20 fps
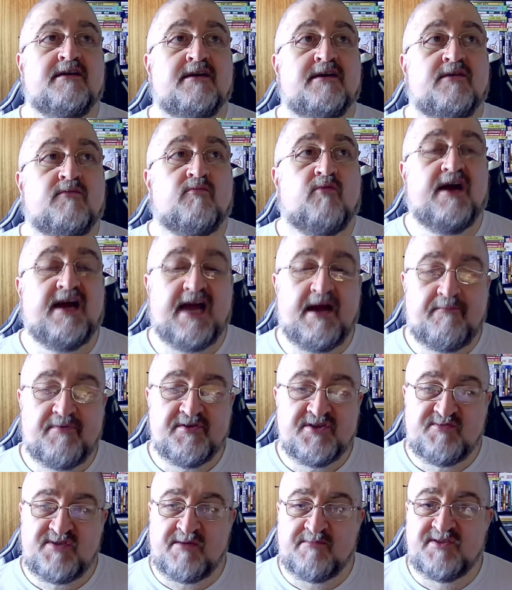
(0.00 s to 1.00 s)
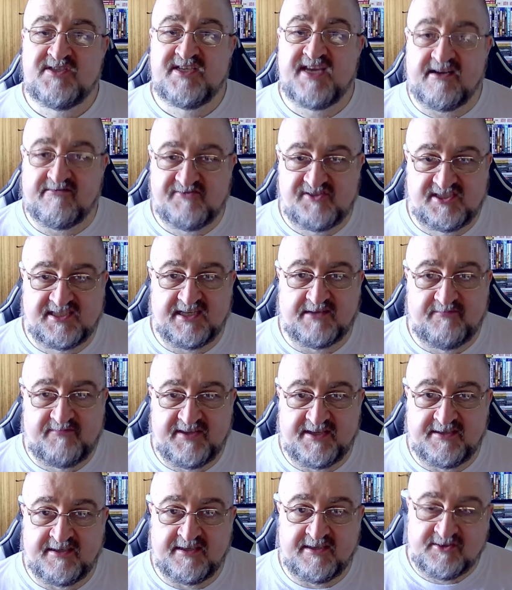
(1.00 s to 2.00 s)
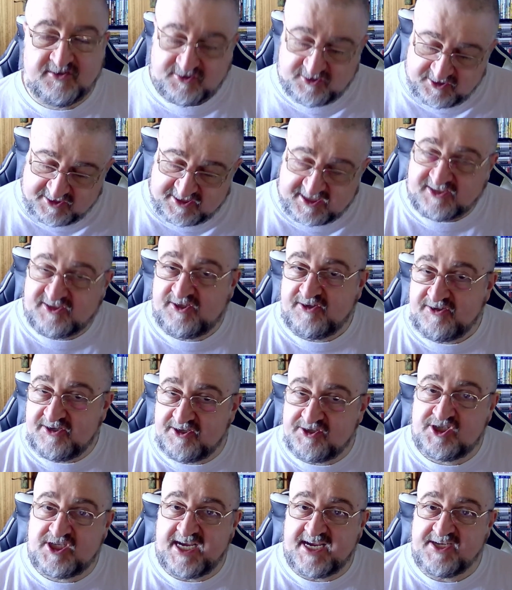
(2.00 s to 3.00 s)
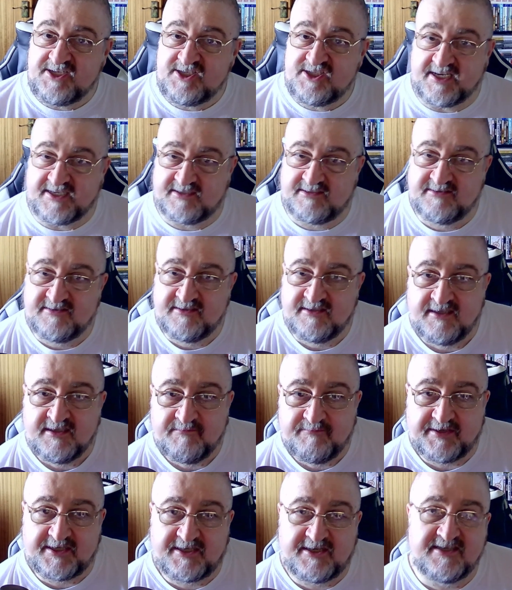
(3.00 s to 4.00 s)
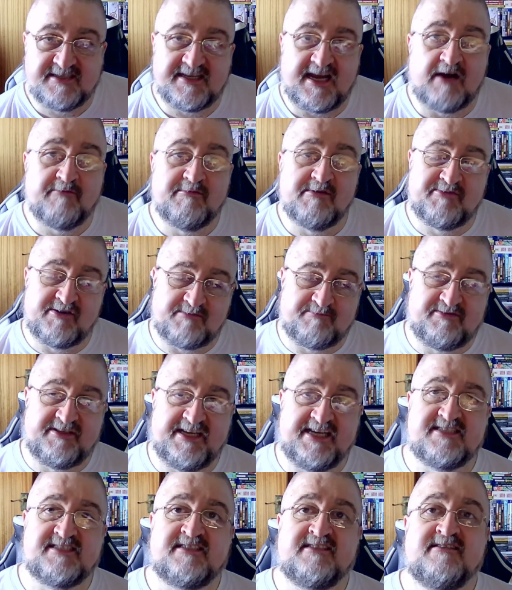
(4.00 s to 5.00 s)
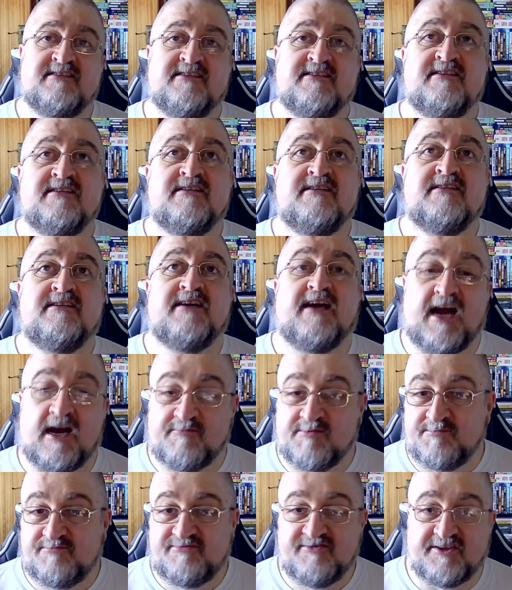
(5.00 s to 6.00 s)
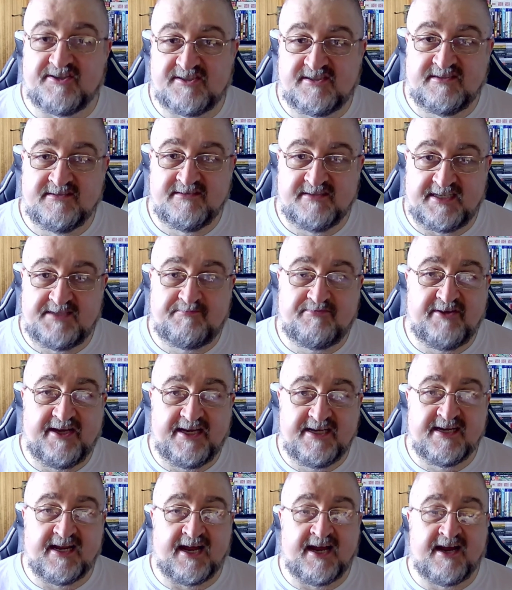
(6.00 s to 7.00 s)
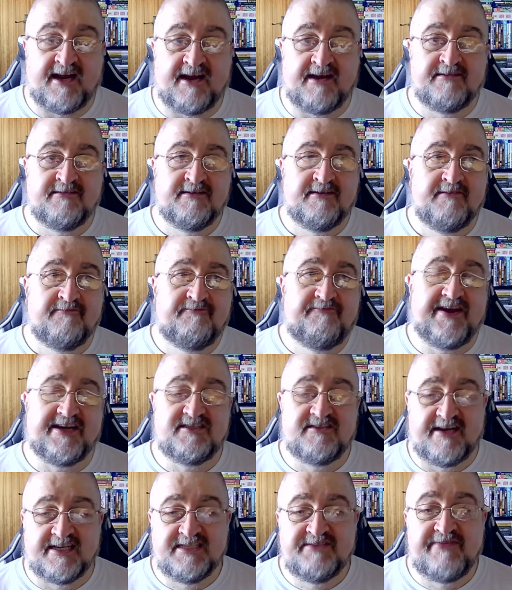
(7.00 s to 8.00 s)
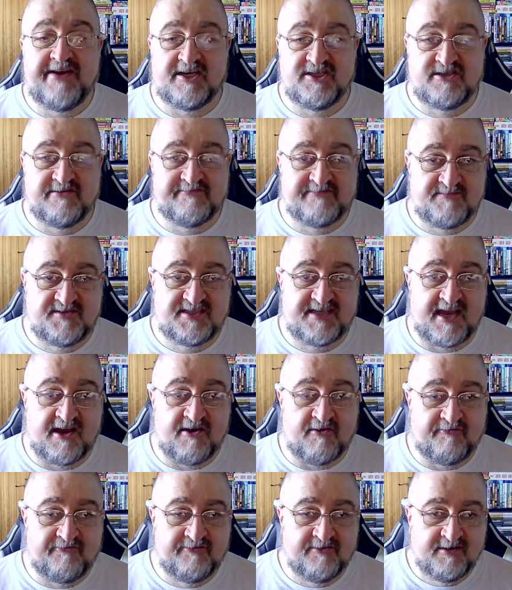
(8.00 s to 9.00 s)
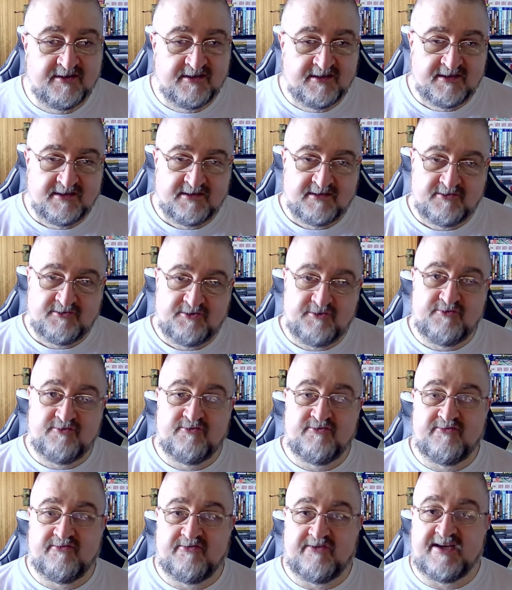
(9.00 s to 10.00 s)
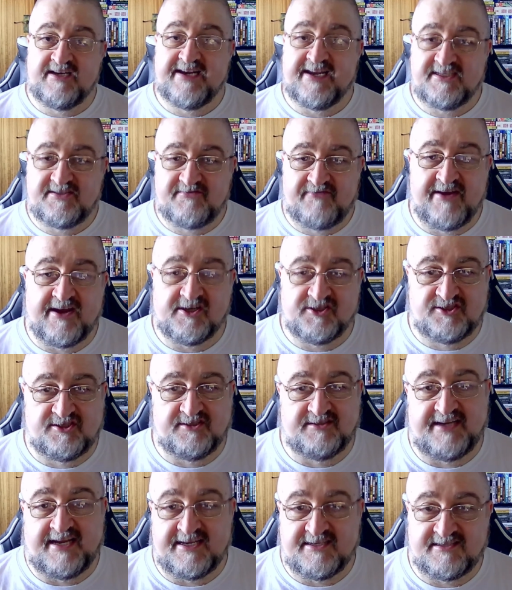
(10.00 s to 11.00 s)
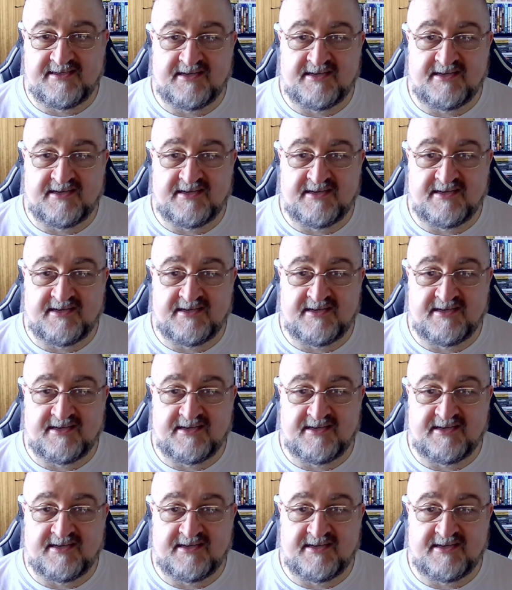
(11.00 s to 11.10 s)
what happens when you observe something. Do you change it? Because Albert Brooks plays Albert Brooks. He's playing a fictionalized version of himself who in this version is a